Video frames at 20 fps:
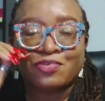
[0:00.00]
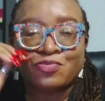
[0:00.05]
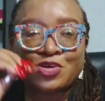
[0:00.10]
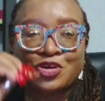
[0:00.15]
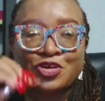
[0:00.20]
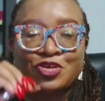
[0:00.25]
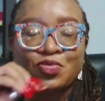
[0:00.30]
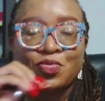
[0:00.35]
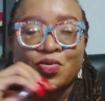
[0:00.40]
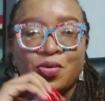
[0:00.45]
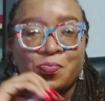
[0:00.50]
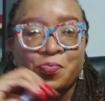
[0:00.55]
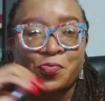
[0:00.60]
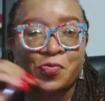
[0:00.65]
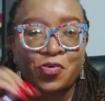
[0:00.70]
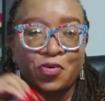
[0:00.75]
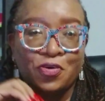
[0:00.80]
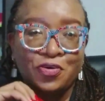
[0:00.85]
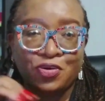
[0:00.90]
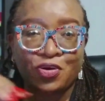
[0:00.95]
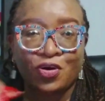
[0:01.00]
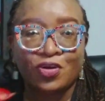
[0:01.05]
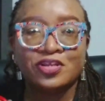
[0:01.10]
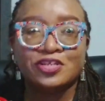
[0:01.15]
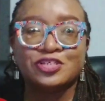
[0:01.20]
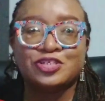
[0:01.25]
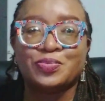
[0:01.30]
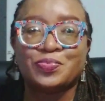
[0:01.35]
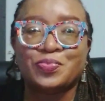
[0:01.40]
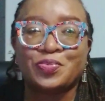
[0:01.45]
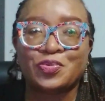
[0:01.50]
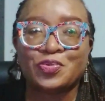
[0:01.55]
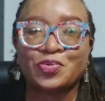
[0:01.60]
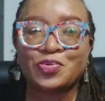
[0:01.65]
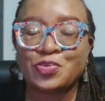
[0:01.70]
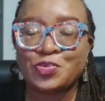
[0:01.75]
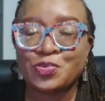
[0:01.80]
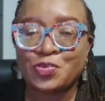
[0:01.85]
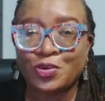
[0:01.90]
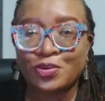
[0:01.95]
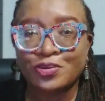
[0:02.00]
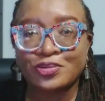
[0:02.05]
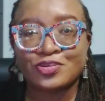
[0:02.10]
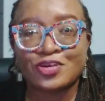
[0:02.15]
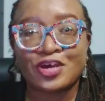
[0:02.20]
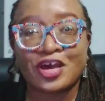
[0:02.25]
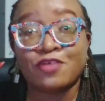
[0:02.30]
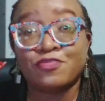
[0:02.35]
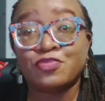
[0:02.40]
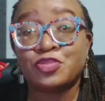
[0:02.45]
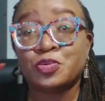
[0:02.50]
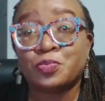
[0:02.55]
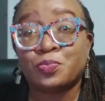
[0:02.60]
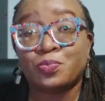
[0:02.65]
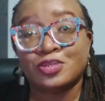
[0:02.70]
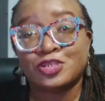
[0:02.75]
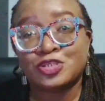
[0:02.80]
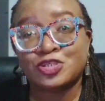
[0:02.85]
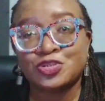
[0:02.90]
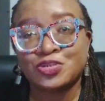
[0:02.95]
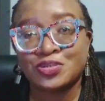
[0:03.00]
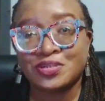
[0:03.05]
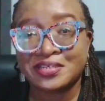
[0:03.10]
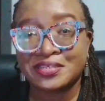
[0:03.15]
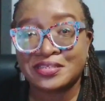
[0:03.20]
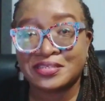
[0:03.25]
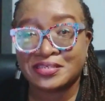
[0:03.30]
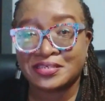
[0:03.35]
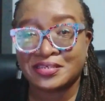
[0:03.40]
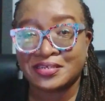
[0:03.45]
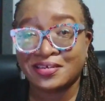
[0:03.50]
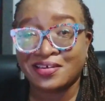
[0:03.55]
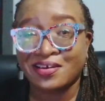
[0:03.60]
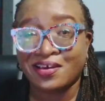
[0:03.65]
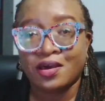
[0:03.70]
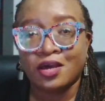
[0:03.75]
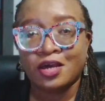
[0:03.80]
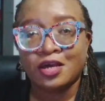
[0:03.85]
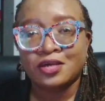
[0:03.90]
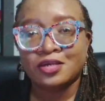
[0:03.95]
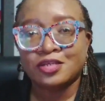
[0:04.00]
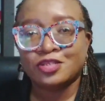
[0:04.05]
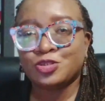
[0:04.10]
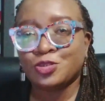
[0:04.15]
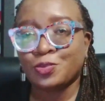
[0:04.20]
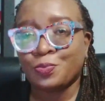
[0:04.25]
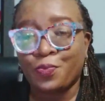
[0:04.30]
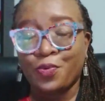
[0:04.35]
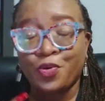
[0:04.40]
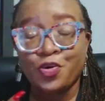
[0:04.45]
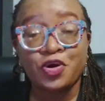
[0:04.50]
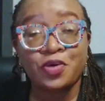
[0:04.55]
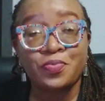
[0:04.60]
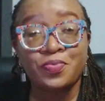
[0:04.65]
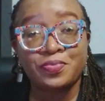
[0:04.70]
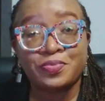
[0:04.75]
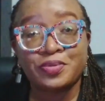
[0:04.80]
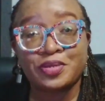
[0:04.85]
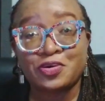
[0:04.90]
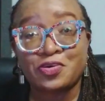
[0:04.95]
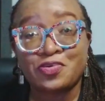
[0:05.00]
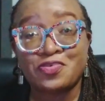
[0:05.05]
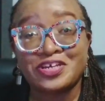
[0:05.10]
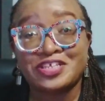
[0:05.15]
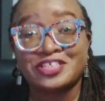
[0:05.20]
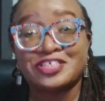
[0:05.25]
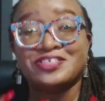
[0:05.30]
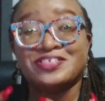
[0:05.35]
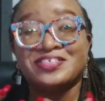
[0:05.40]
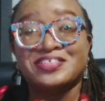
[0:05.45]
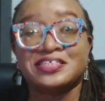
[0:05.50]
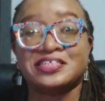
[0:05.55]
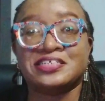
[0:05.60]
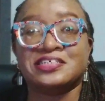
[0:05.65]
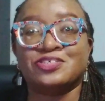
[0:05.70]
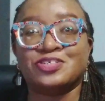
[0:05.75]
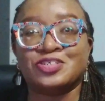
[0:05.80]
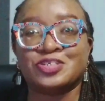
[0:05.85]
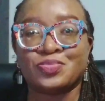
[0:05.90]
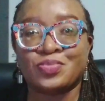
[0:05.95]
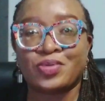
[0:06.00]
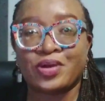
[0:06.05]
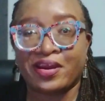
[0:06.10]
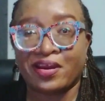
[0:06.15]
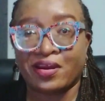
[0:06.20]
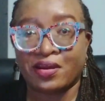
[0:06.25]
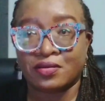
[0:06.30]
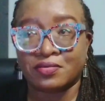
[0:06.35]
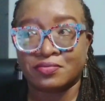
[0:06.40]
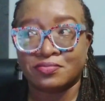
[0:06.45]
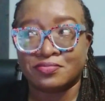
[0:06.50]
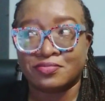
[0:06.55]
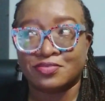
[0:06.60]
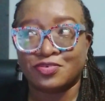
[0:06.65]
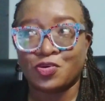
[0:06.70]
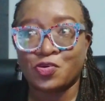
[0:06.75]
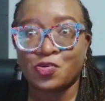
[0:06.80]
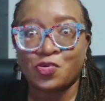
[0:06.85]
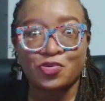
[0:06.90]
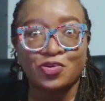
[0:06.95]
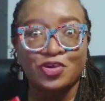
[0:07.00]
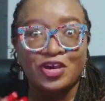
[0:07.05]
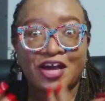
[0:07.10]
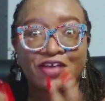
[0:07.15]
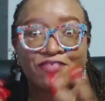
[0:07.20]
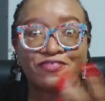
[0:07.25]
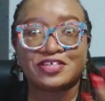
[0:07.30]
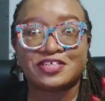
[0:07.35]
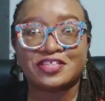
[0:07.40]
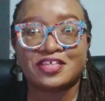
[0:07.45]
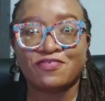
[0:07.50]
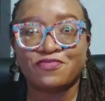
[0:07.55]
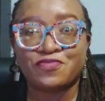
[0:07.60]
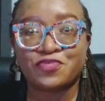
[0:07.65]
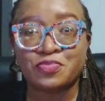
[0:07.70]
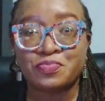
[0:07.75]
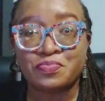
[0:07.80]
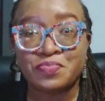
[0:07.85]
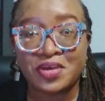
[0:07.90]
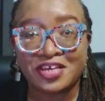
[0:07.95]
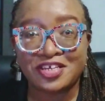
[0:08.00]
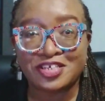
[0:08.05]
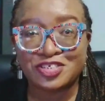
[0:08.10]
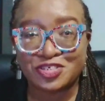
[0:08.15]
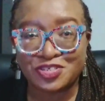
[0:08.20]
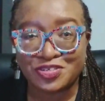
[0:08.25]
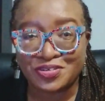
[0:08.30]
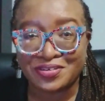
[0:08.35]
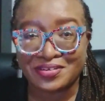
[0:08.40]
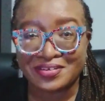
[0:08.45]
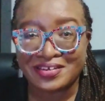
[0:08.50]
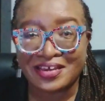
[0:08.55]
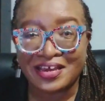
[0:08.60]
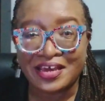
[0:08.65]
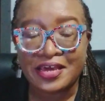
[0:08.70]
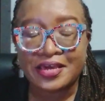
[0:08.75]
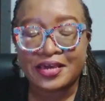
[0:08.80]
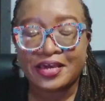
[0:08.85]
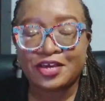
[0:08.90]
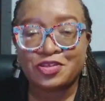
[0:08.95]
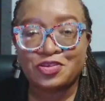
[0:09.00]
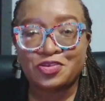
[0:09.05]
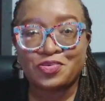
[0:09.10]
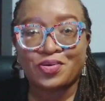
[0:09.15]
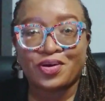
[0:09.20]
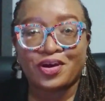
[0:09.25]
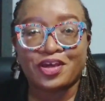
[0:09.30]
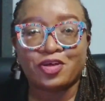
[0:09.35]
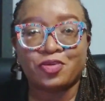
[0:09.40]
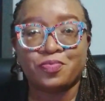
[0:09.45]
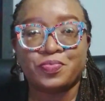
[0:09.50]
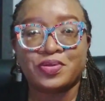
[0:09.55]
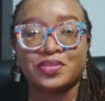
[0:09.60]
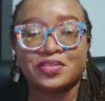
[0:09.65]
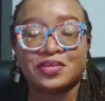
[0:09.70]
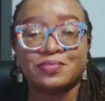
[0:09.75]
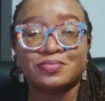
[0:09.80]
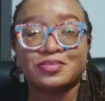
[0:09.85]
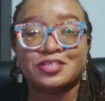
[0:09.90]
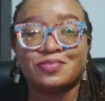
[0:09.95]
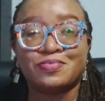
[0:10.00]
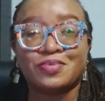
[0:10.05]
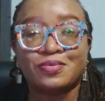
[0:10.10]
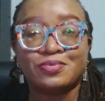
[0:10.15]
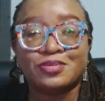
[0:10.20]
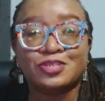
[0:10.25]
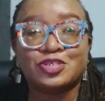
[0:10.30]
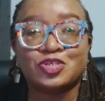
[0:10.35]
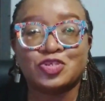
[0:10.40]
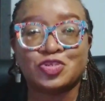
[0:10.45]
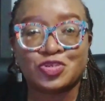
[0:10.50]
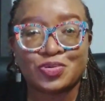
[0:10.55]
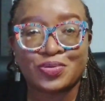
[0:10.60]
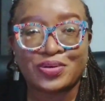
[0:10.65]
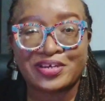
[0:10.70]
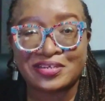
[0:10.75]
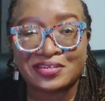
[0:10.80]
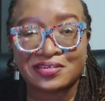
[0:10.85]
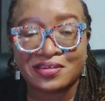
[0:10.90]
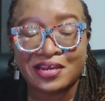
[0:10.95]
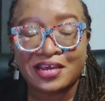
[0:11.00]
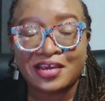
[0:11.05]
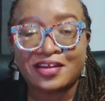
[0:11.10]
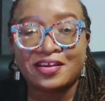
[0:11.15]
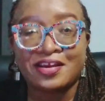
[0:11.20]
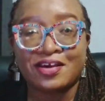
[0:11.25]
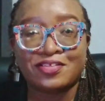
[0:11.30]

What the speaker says: And you are more knowledgeable, you also have the opportunity to probably go into deals where all you have is the information and you are helping them to be able to do it.